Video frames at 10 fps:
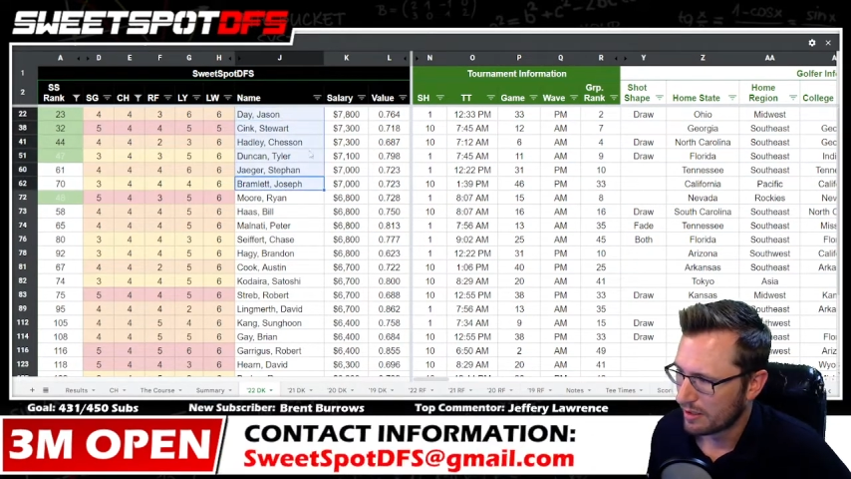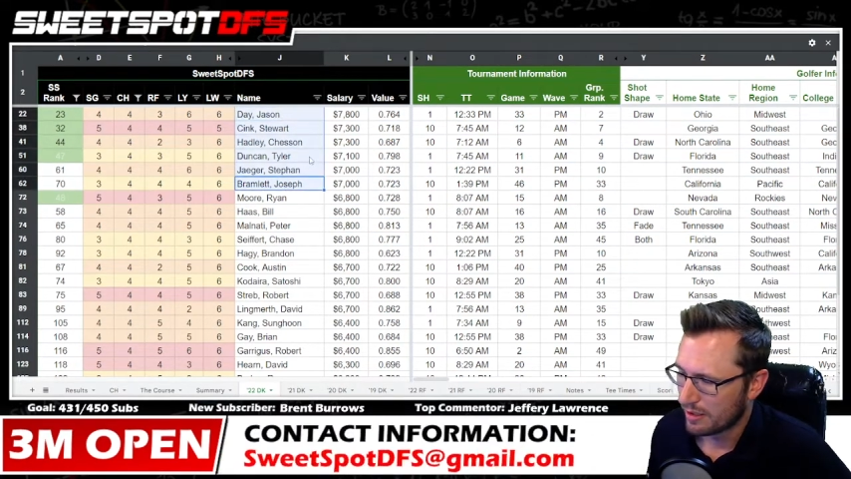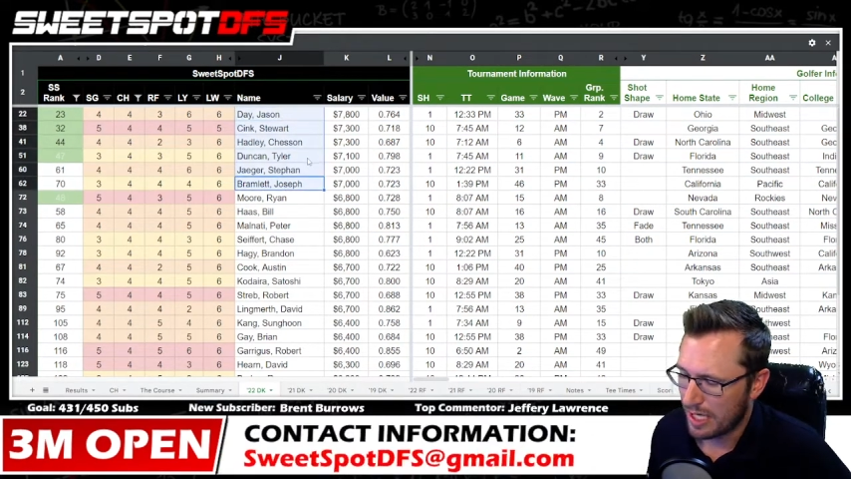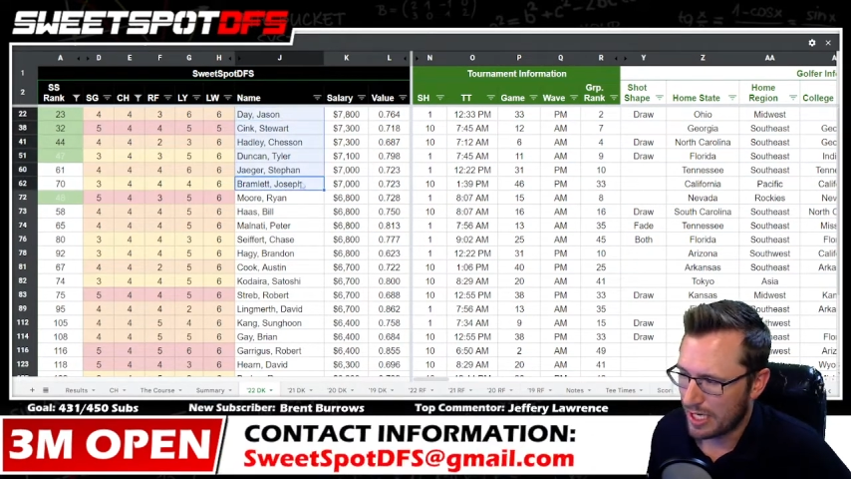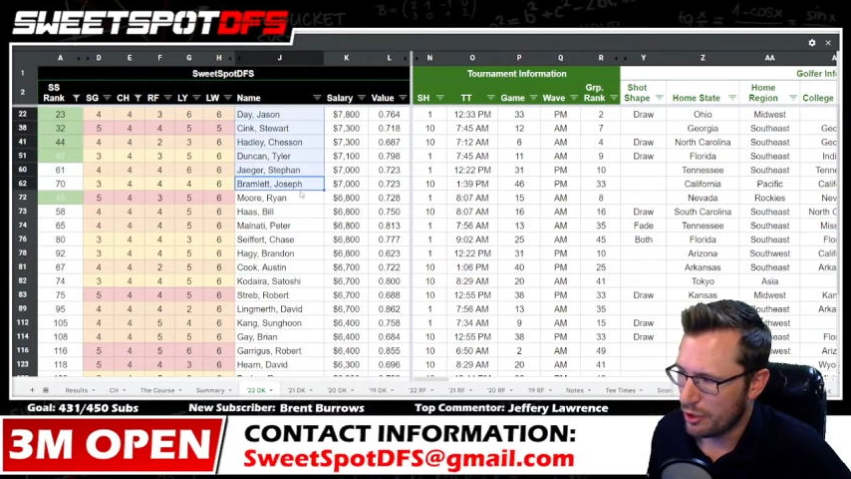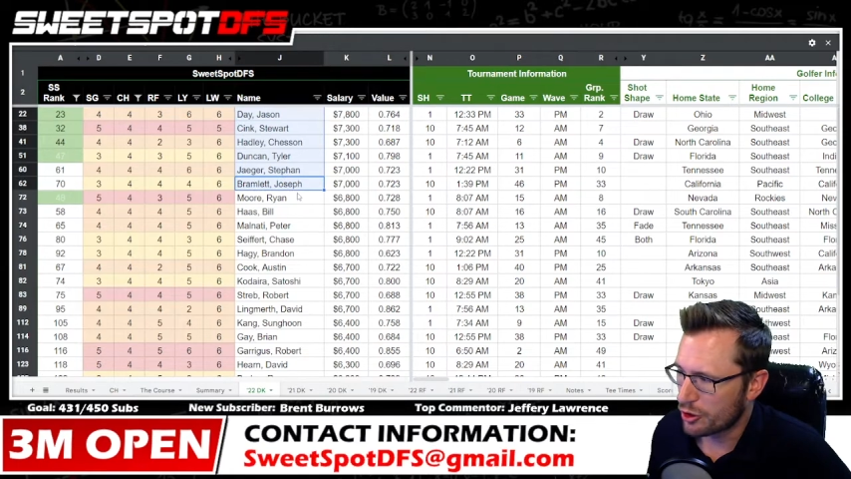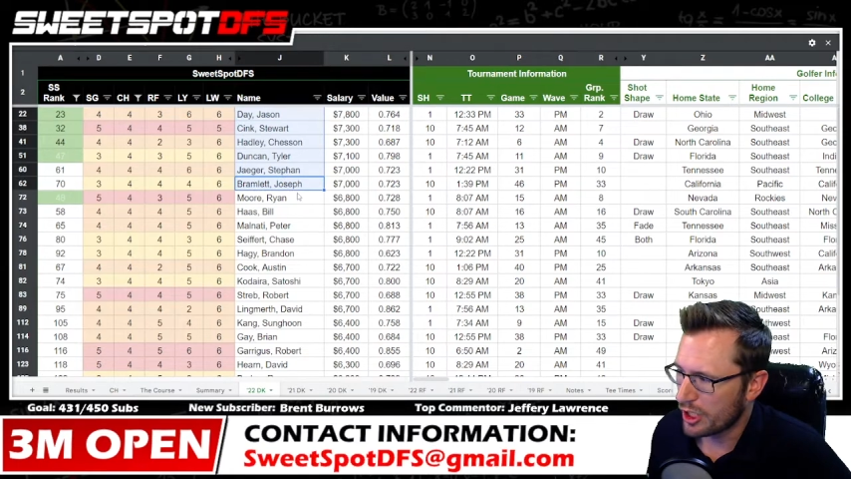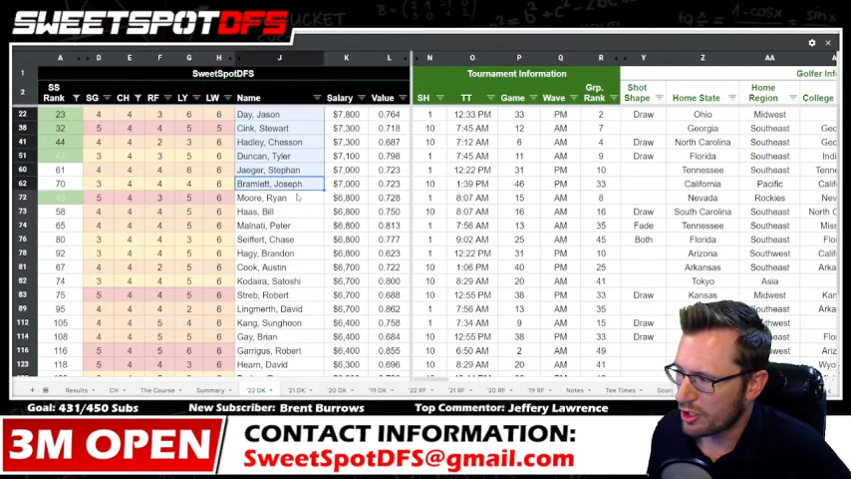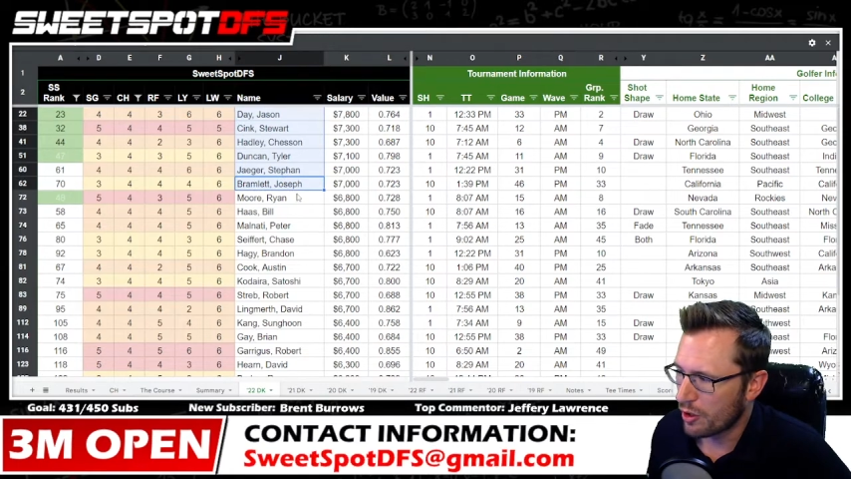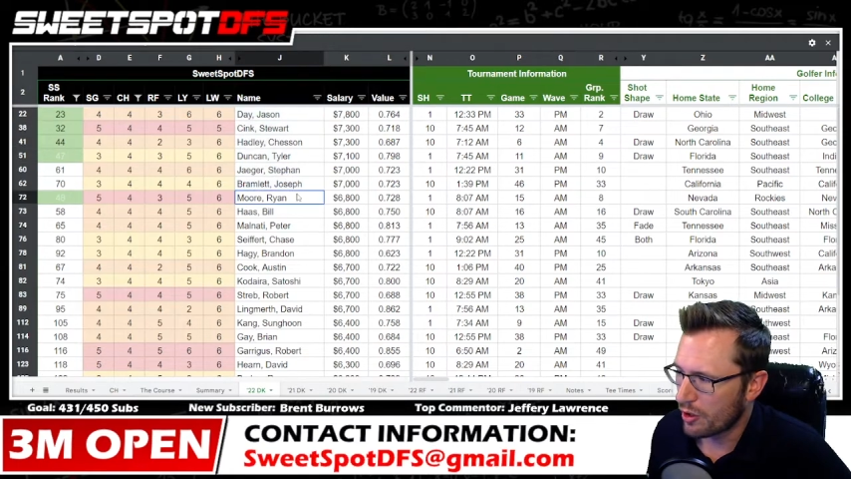I usually
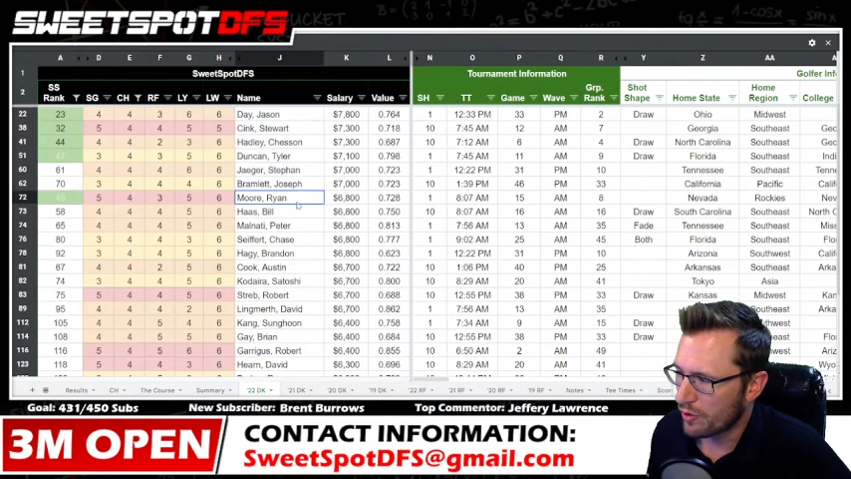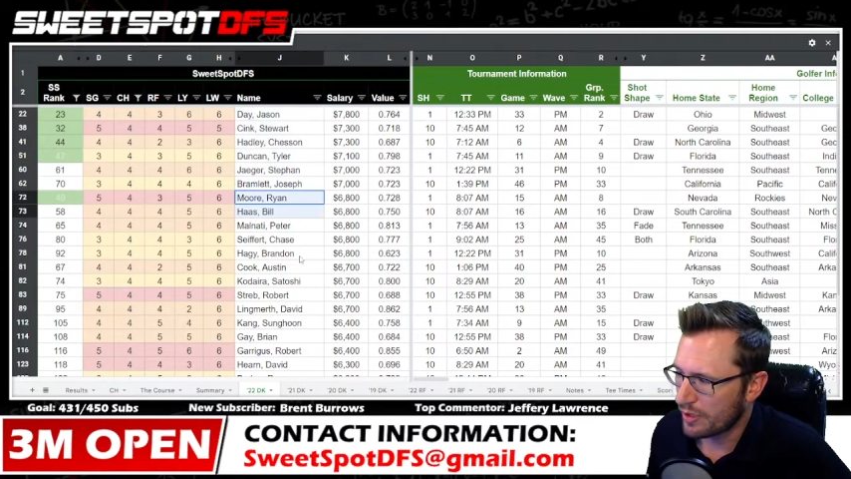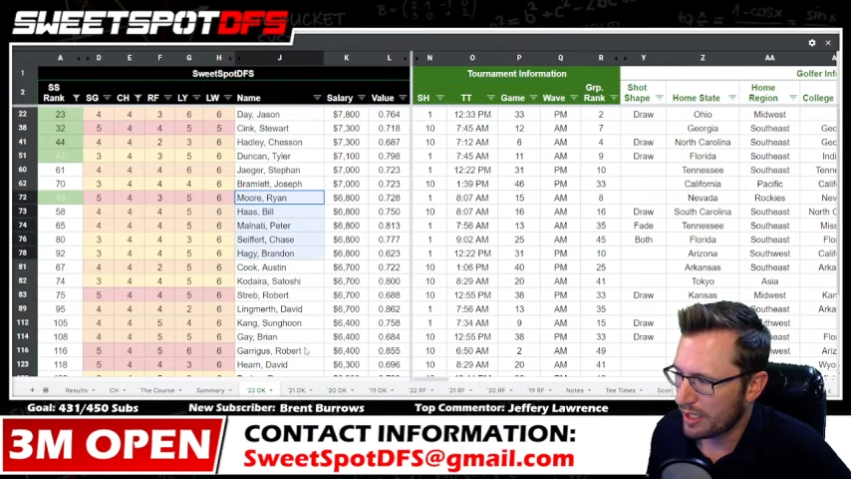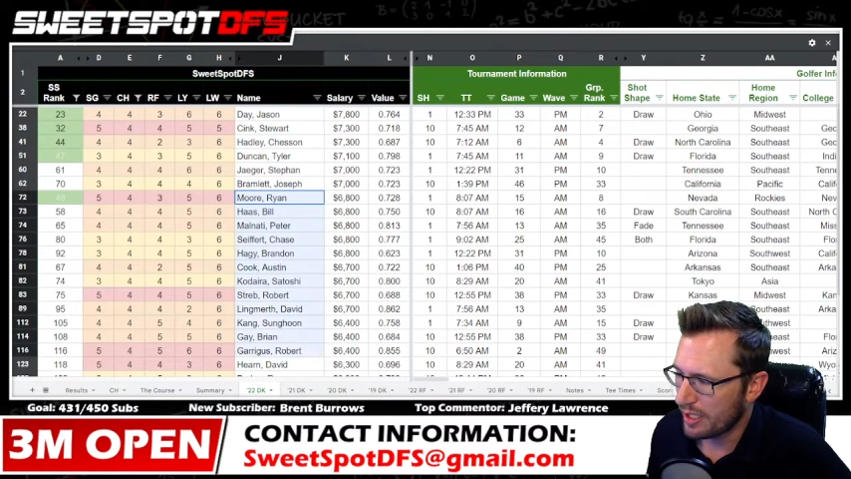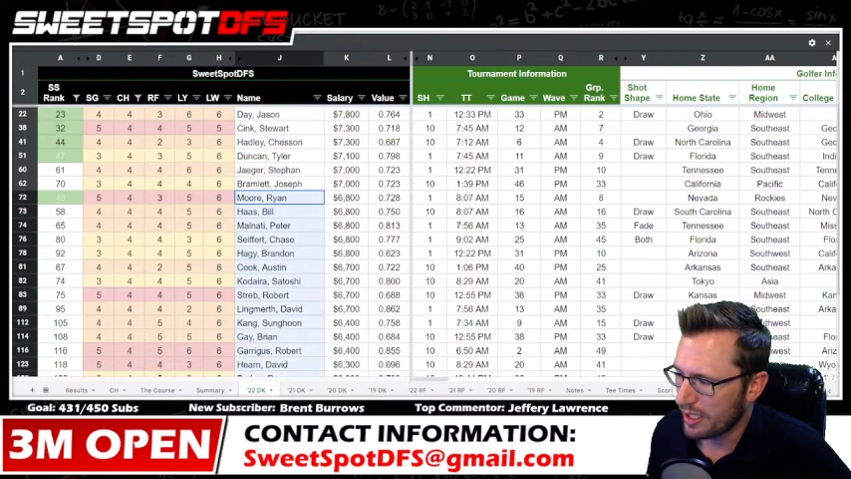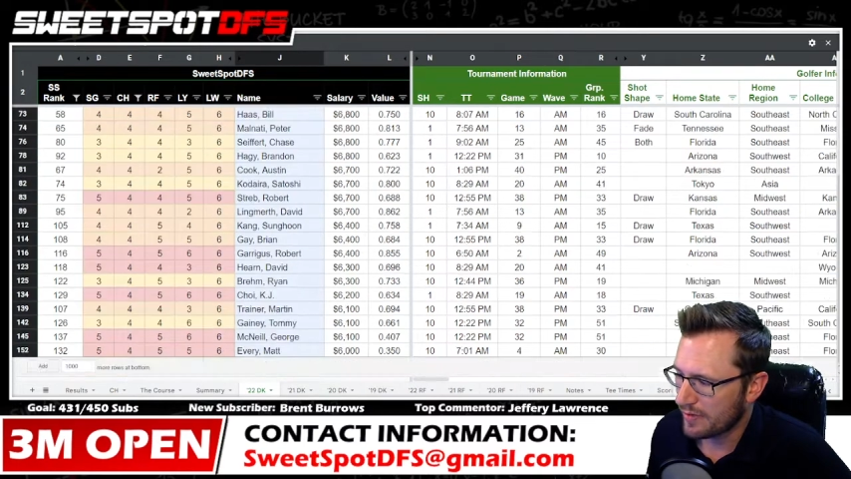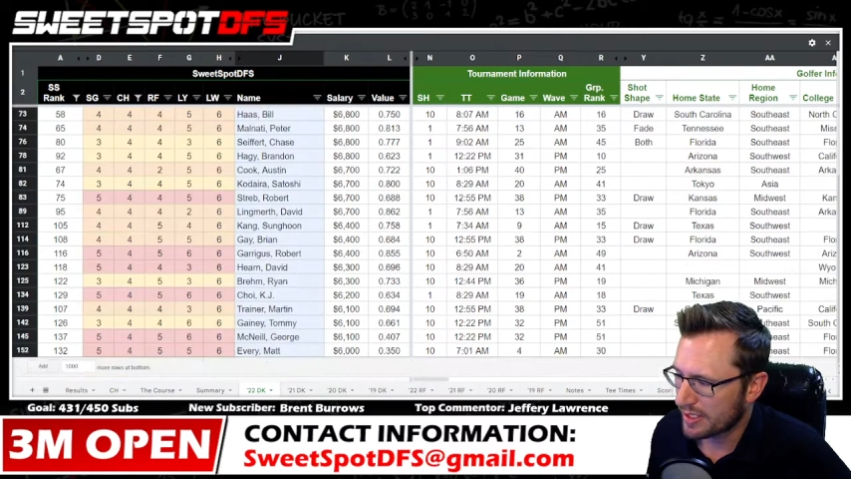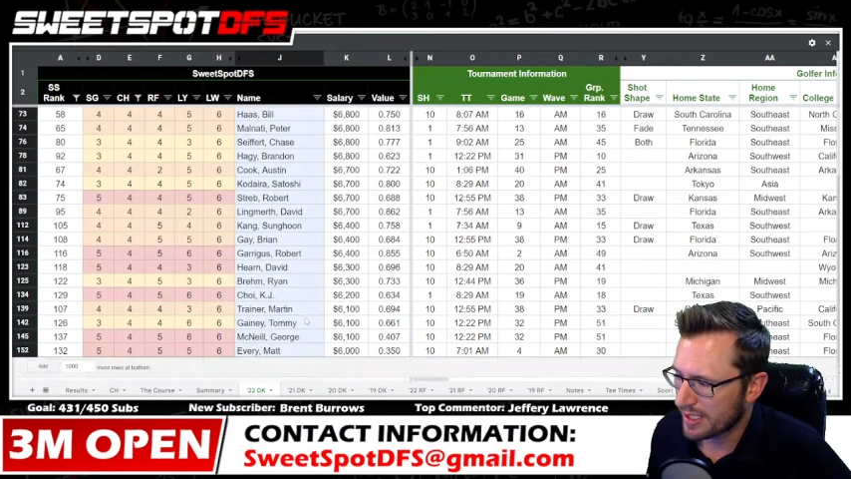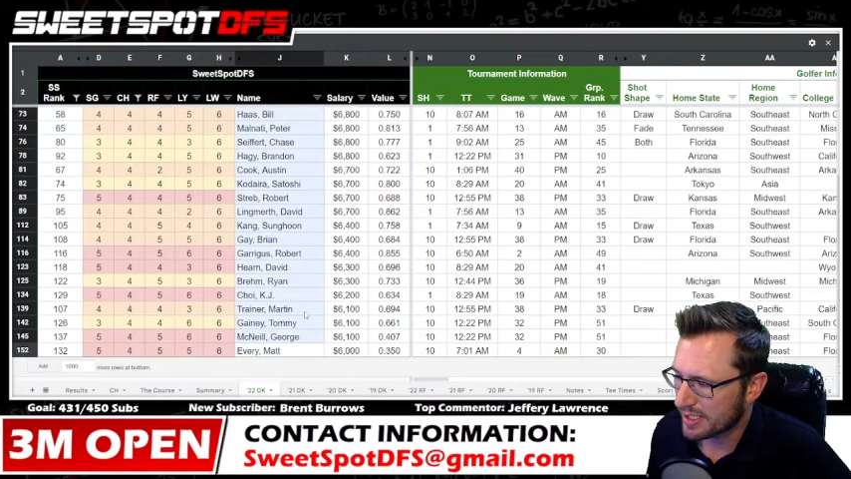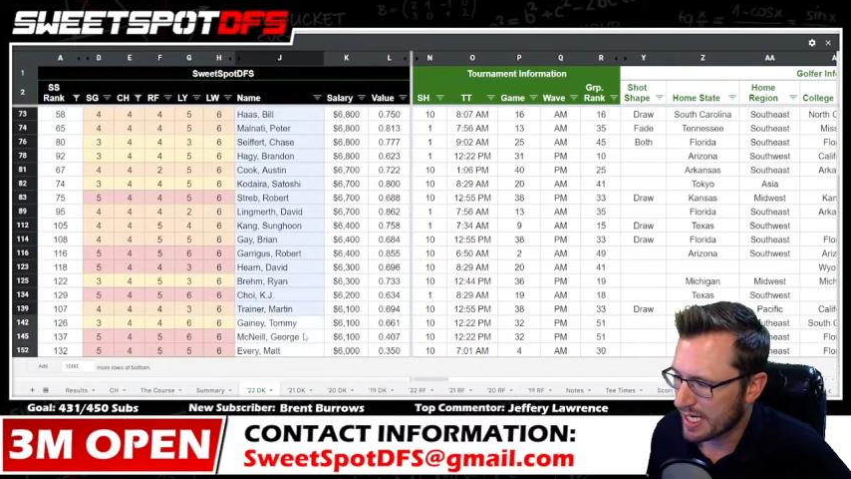don't own any of the 6K